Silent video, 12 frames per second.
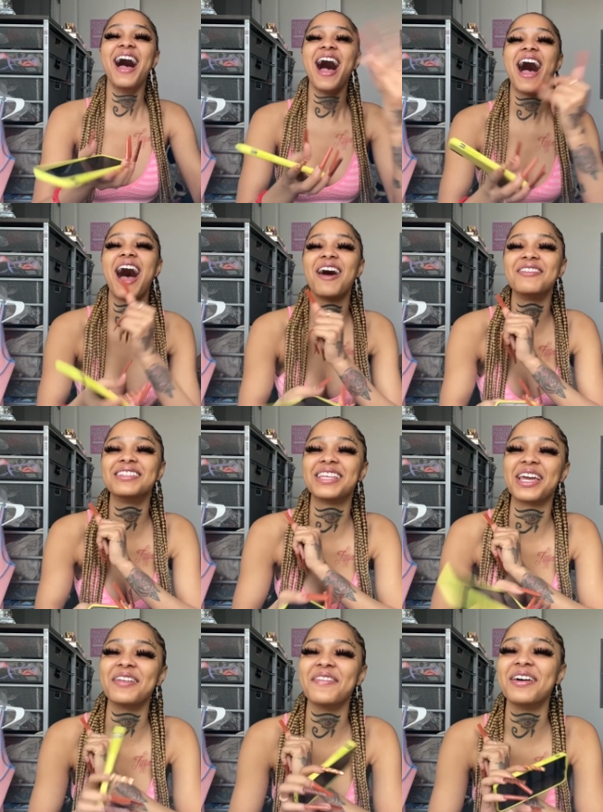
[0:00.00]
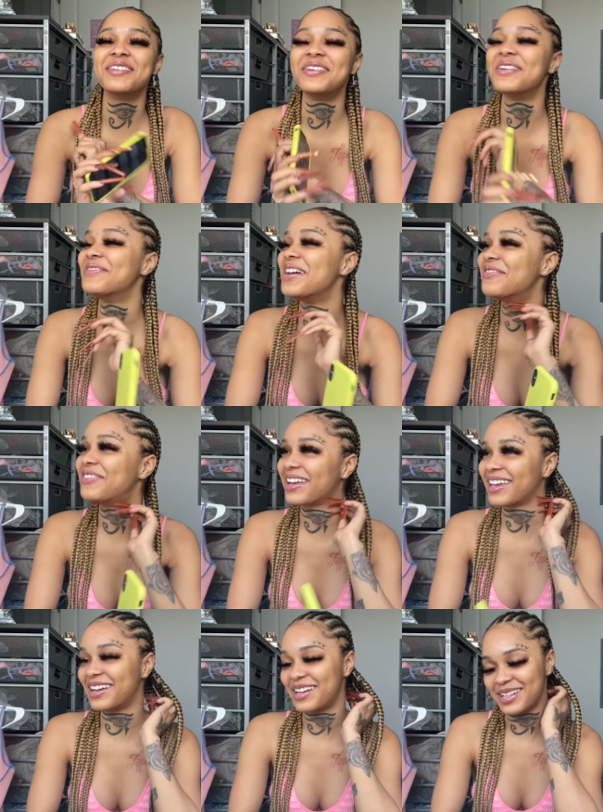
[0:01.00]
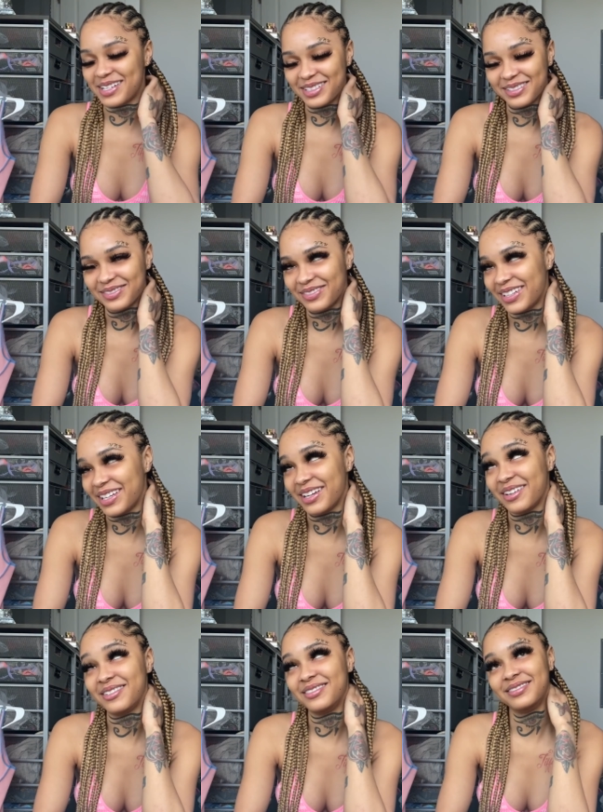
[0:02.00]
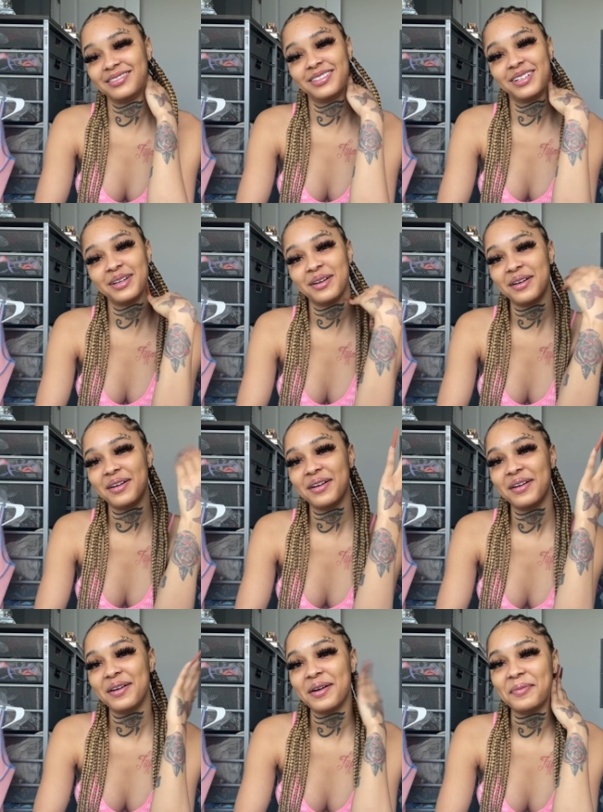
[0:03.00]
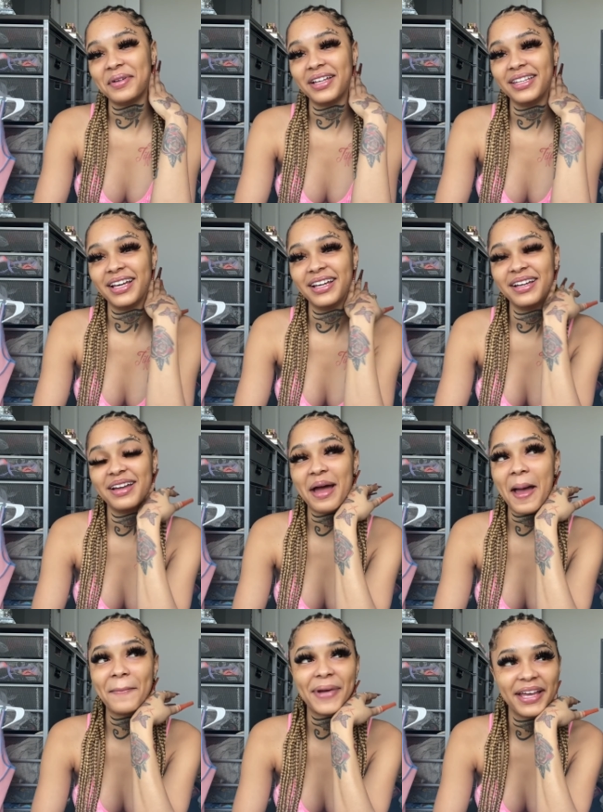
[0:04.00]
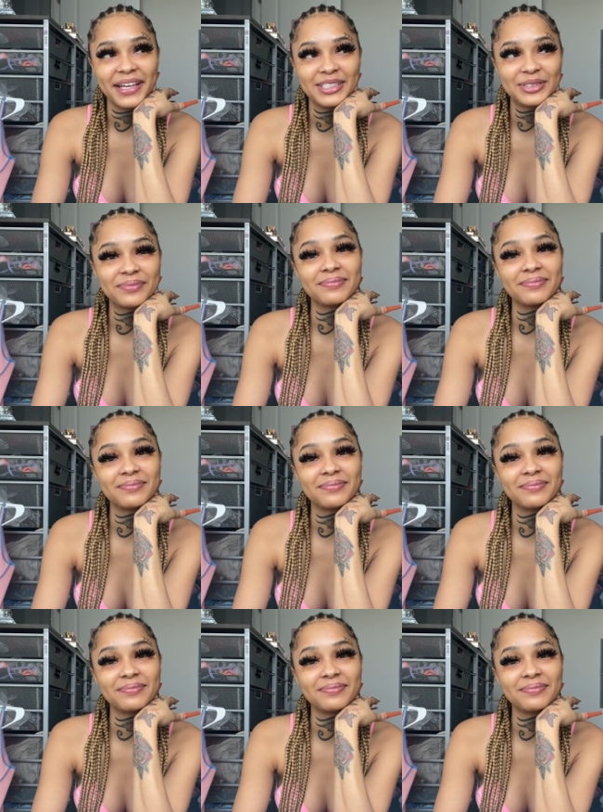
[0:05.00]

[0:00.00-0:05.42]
I was thinking about doing a motherfucking video about that. I might.